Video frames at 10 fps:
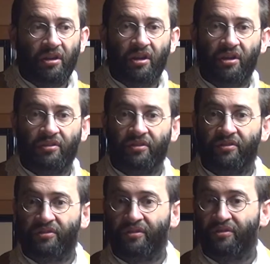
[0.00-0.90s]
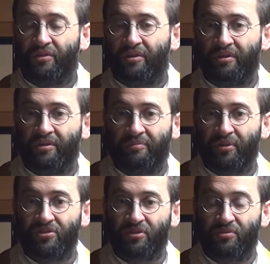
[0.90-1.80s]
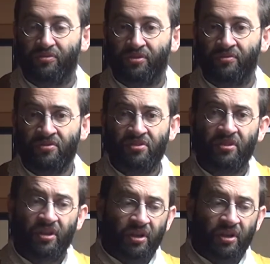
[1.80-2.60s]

and the other persecutions,